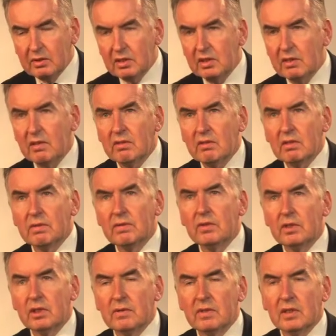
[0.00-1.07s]
It's
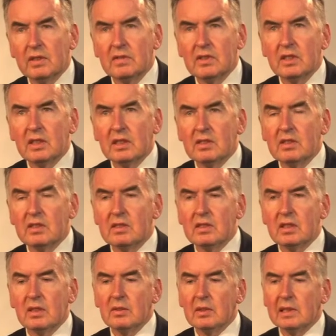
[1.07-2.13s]
345 sites in
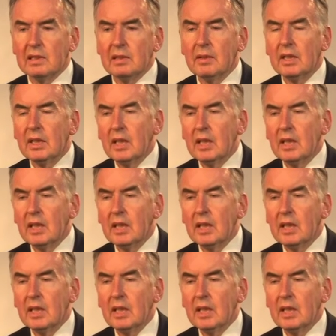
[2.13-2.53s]
total.